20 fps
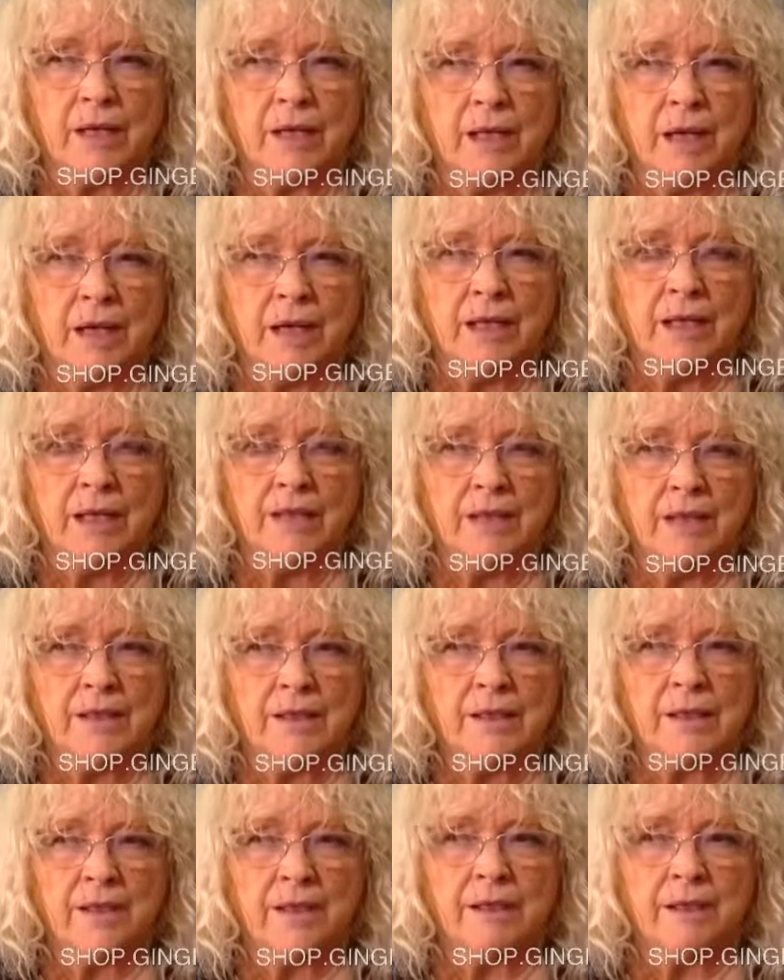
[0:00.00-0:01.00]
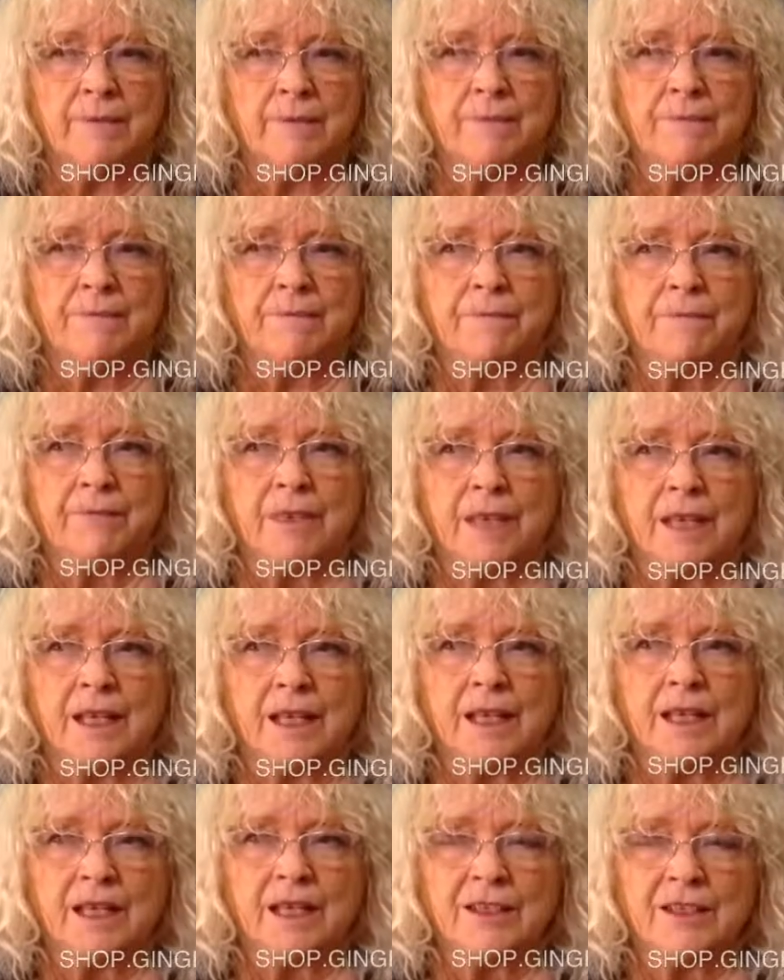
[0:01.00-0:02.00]
And
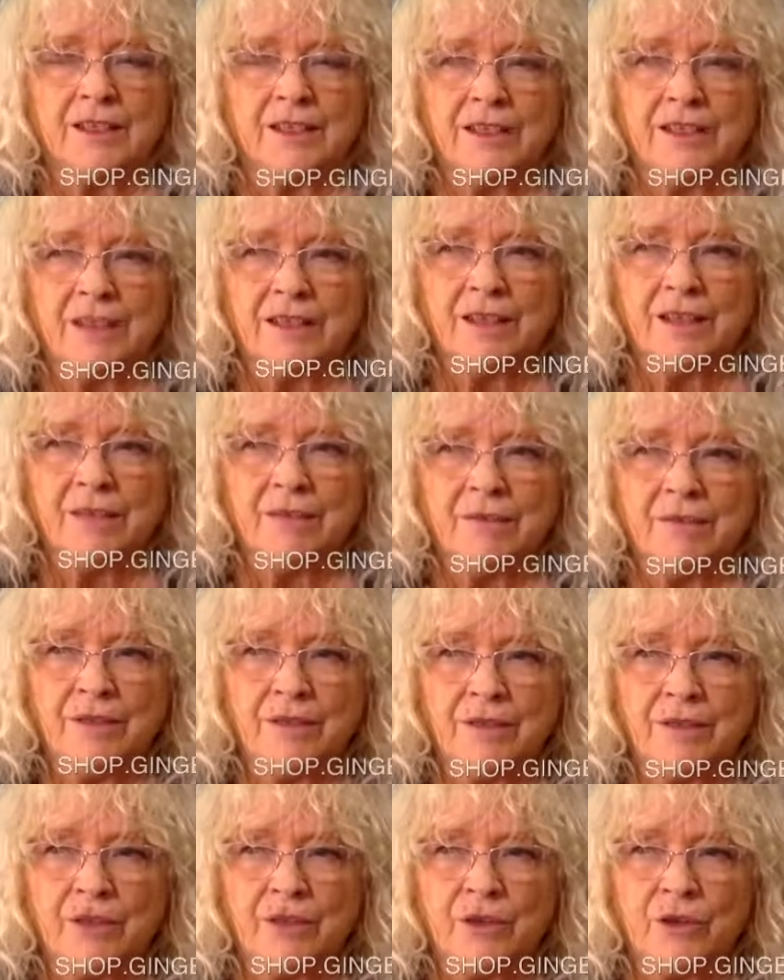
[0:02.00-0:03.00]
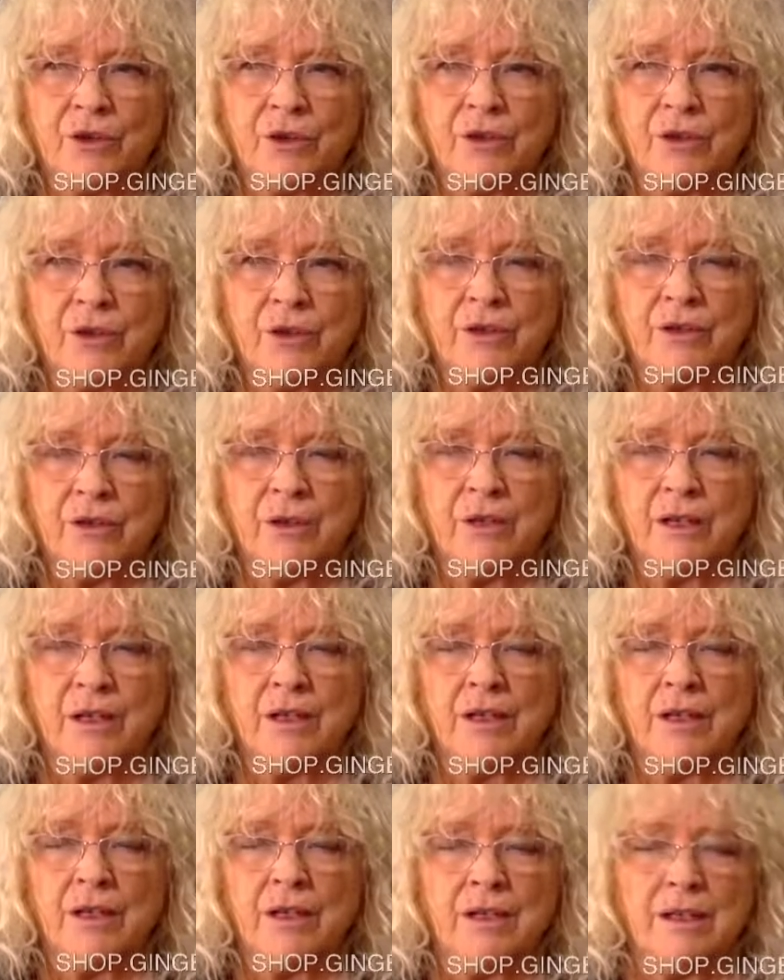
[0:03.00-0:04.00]
there's this lovely story. There are
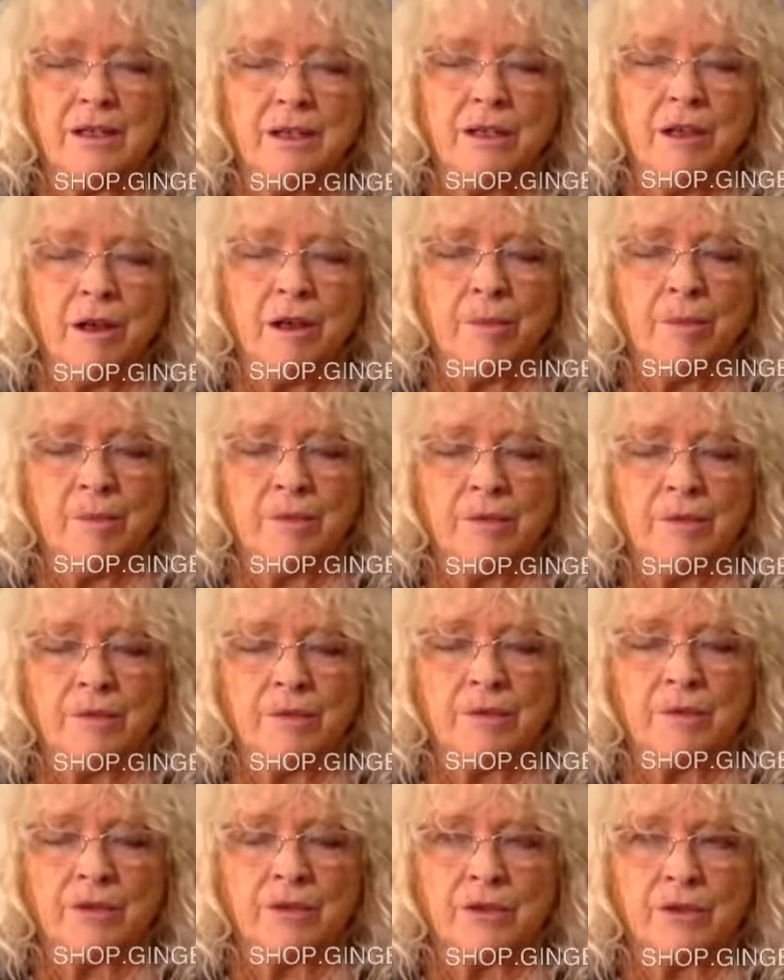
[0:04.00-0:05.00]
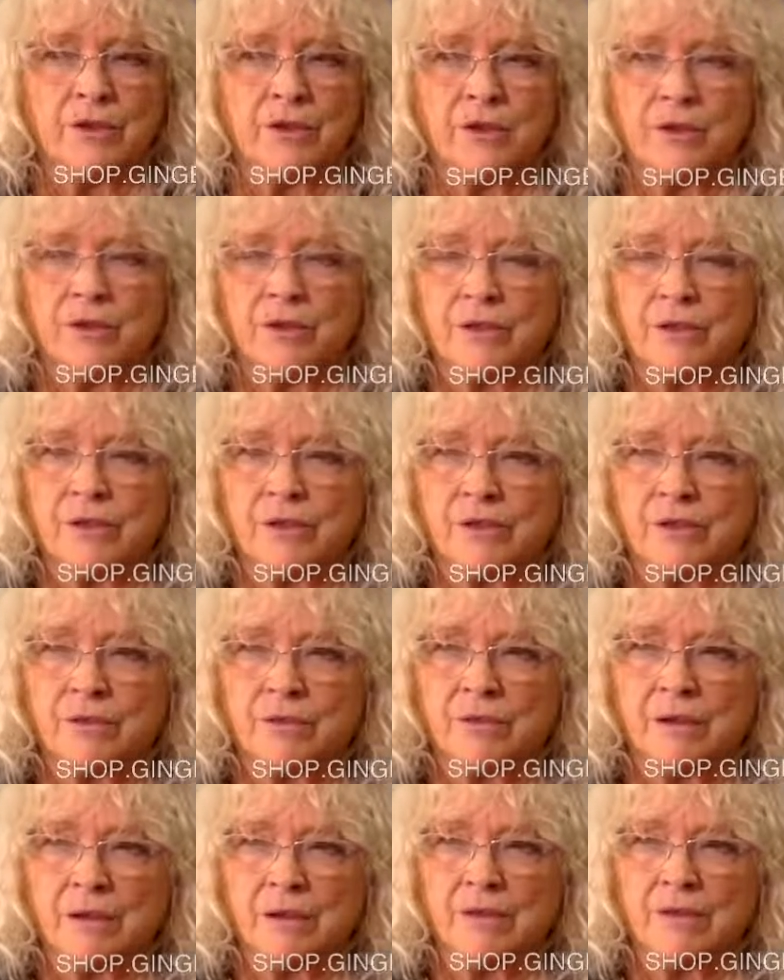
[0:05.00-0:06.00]
a couple different stories
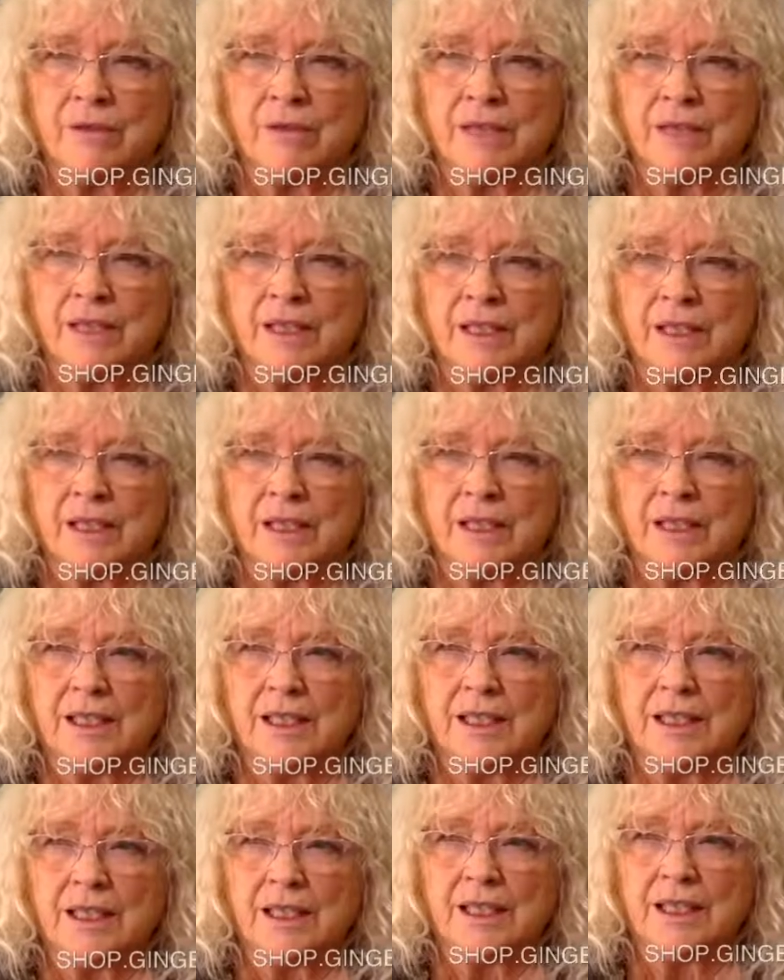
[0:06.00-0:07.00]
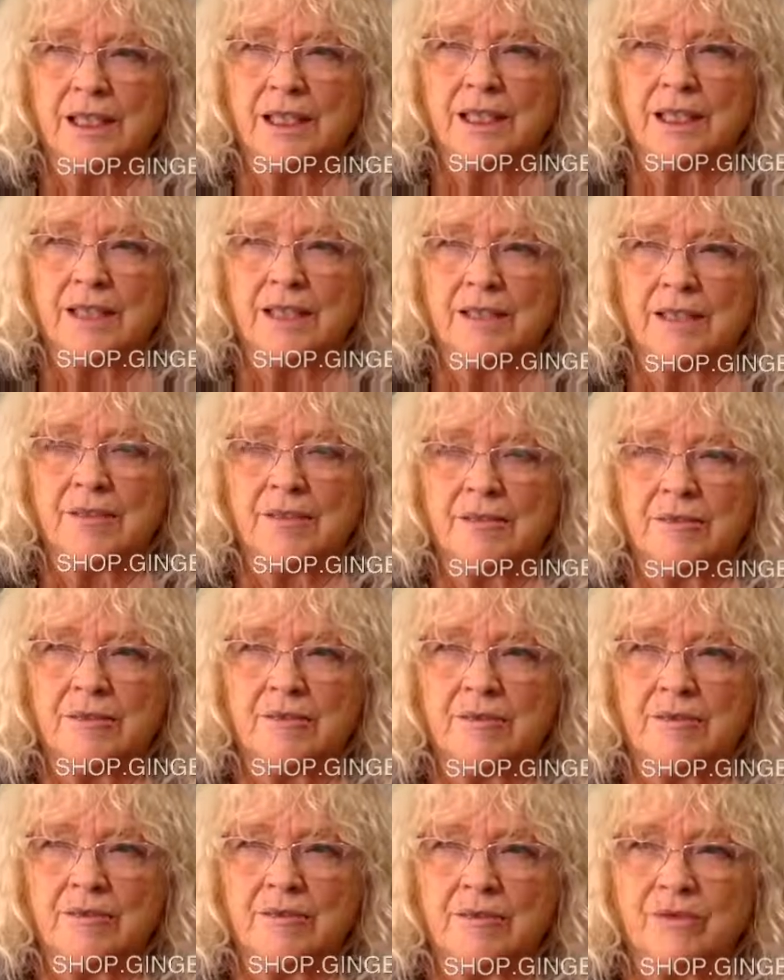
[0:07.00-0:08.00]
around that um,
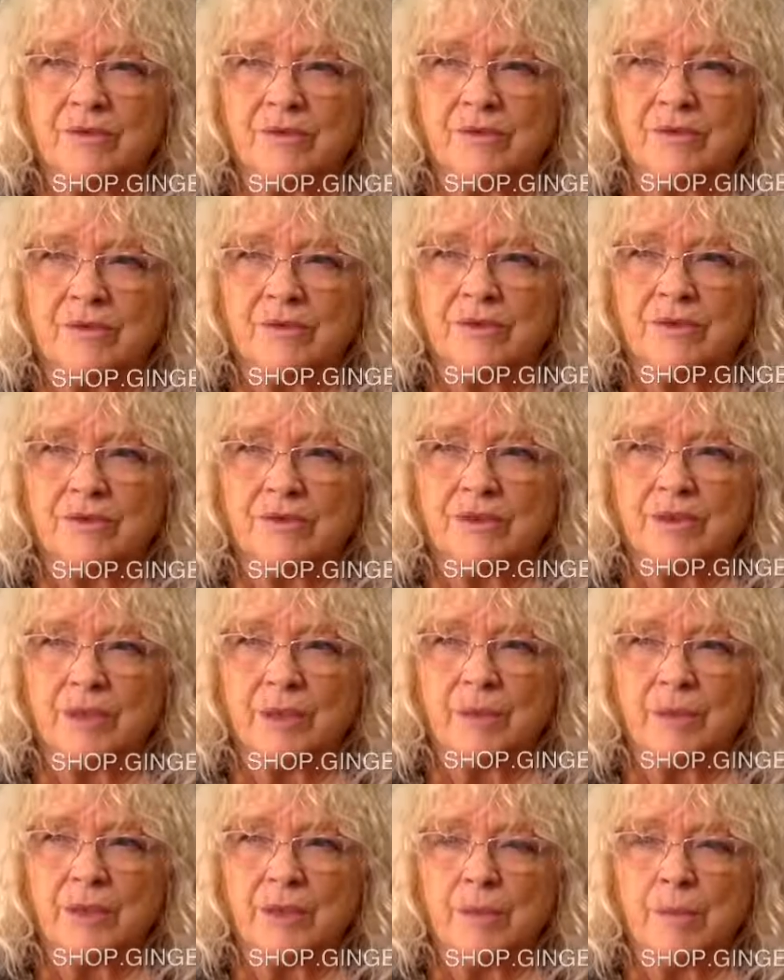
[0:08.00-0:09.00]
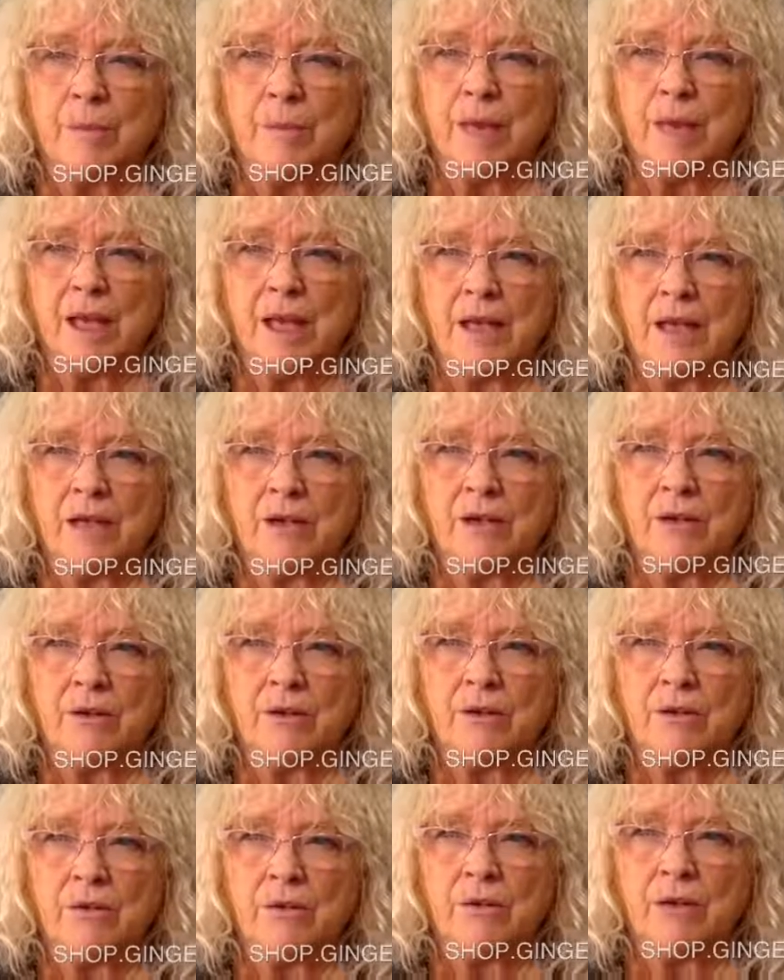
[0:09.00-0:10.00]
there was a man
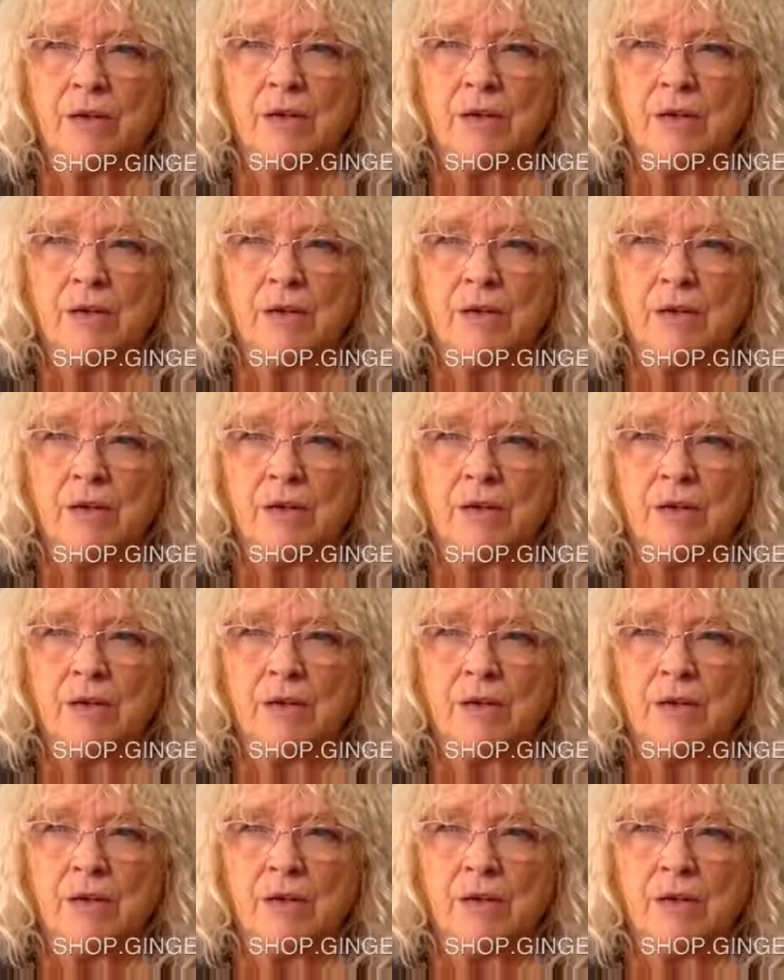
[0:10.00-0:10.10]
who